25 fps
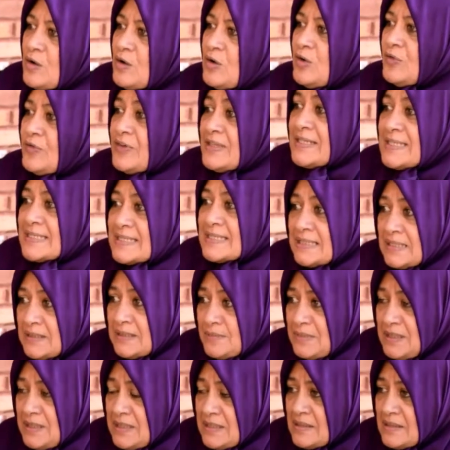of
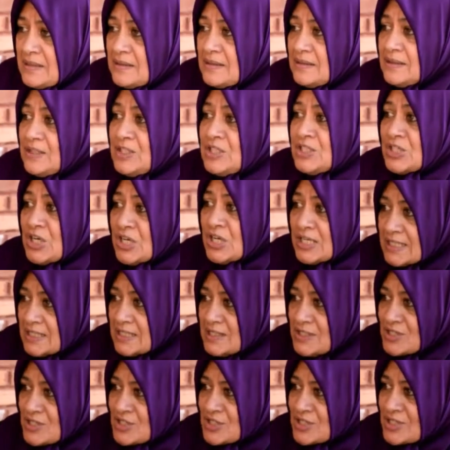Islamic
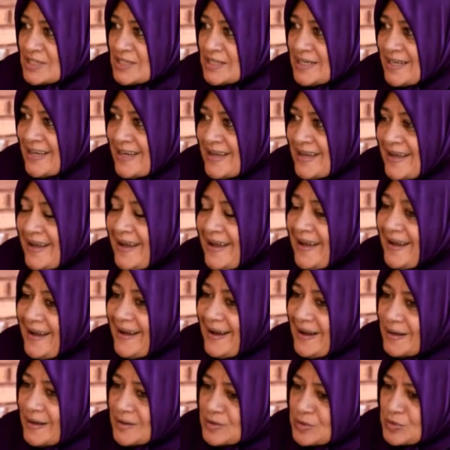knowledge
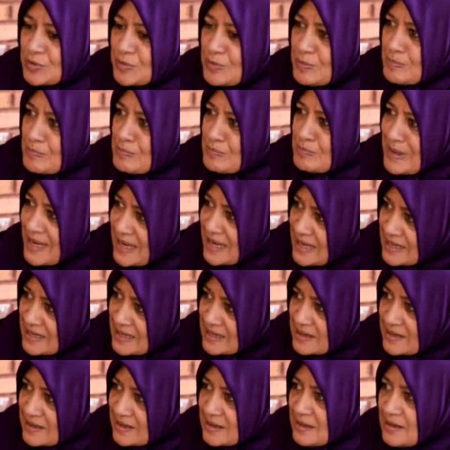to
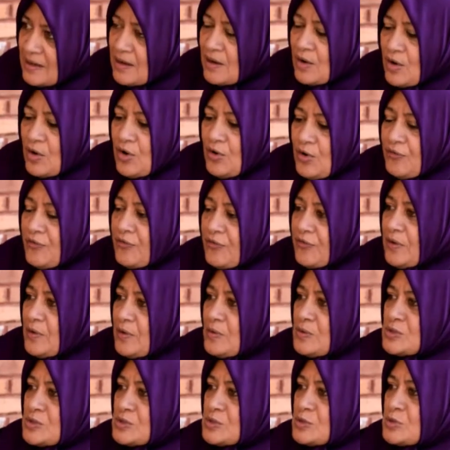many
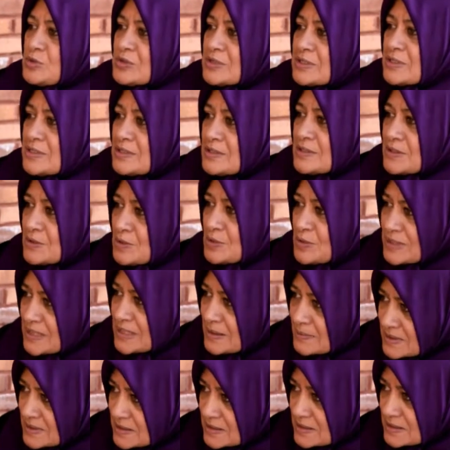of those who
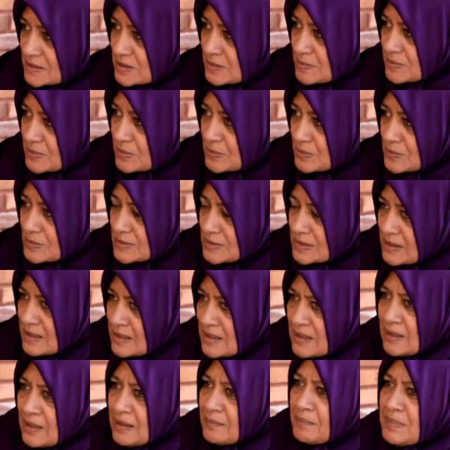turns to substance
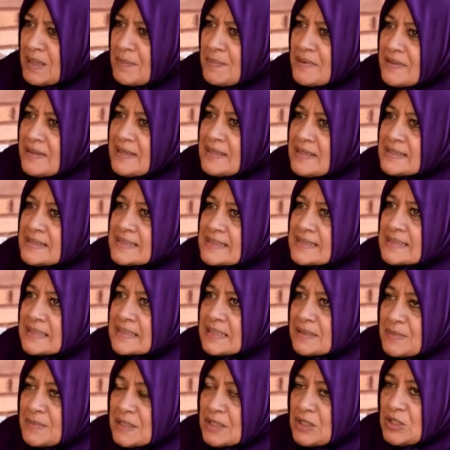abuse. Maybe there
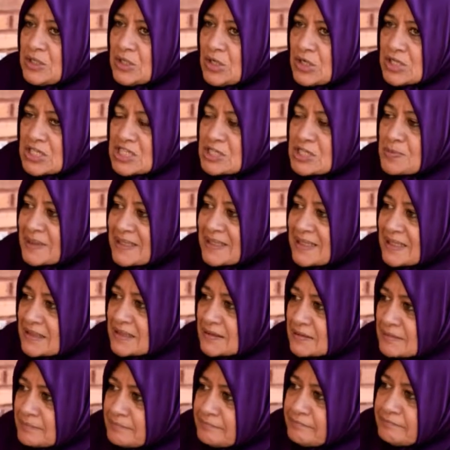is Islamic
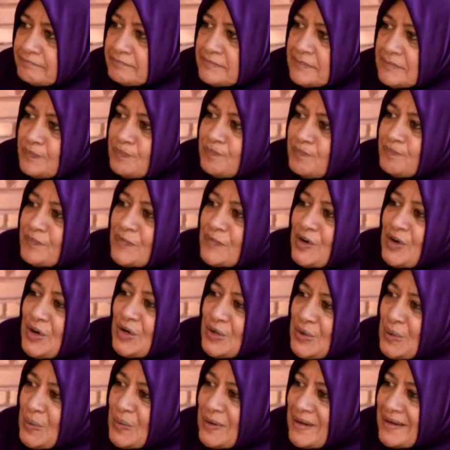knowledge, but it's
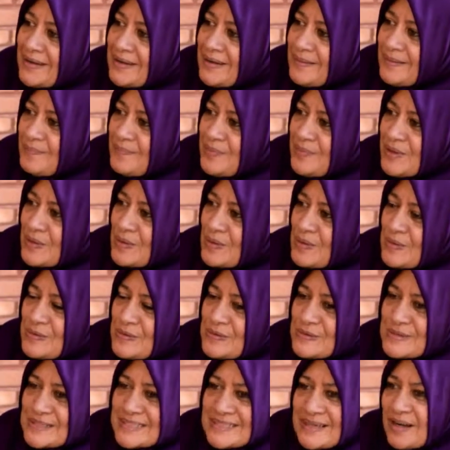gone away
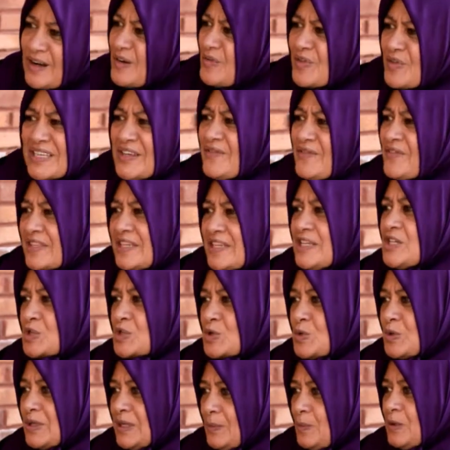because
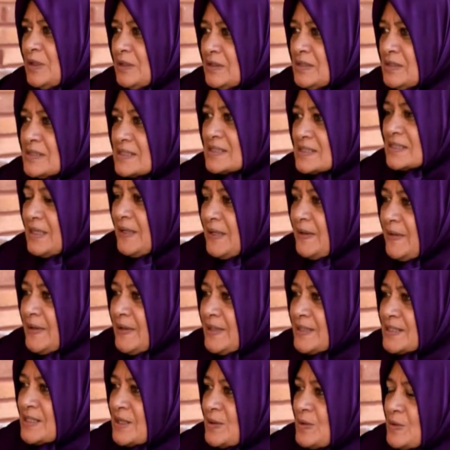whatever the issue it
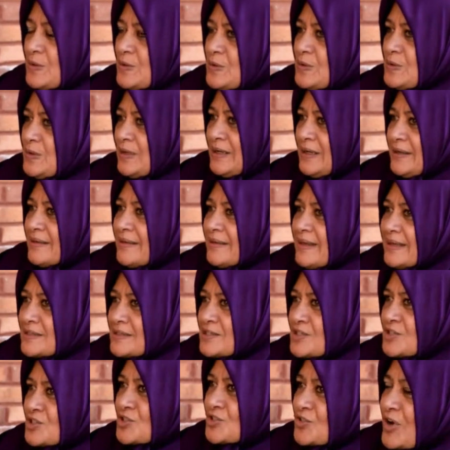was. So
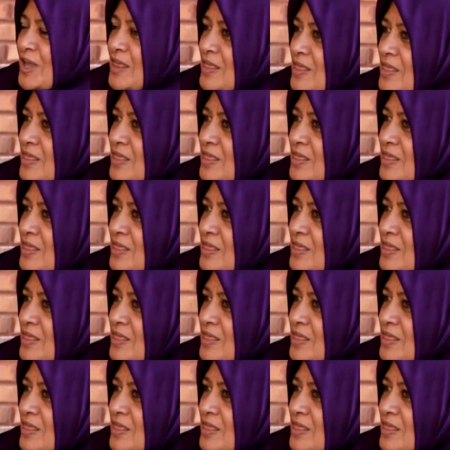that